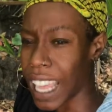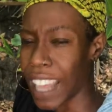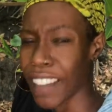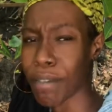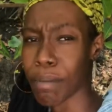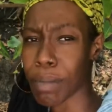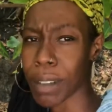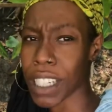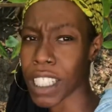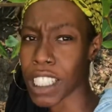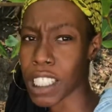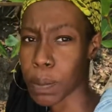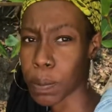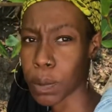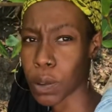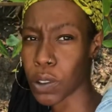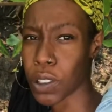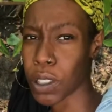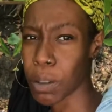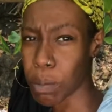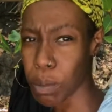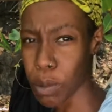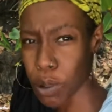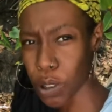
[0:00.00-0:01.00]
been
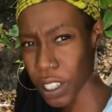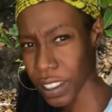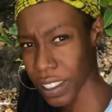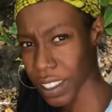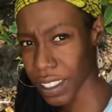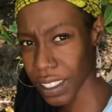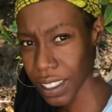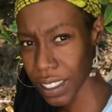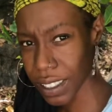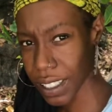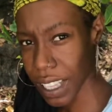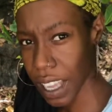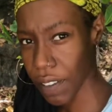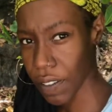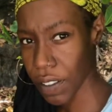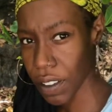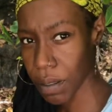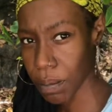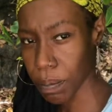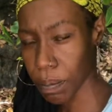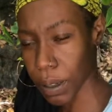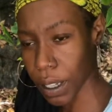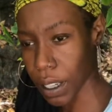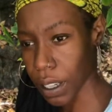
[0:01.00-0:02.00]
exploring more than the 7,
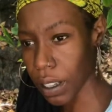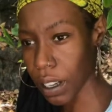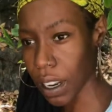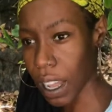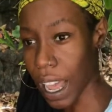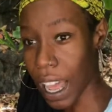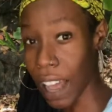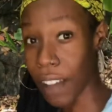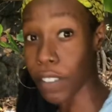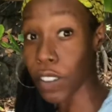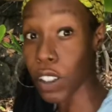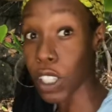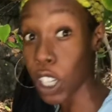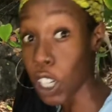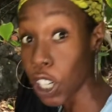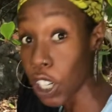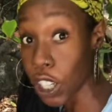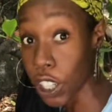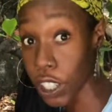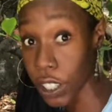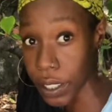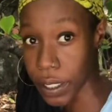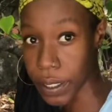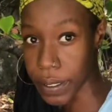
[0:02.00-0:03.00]
but I've
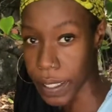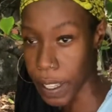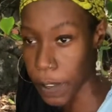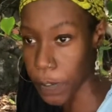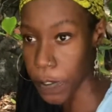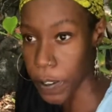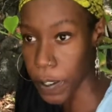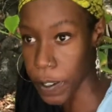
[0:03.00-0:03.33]
learned 7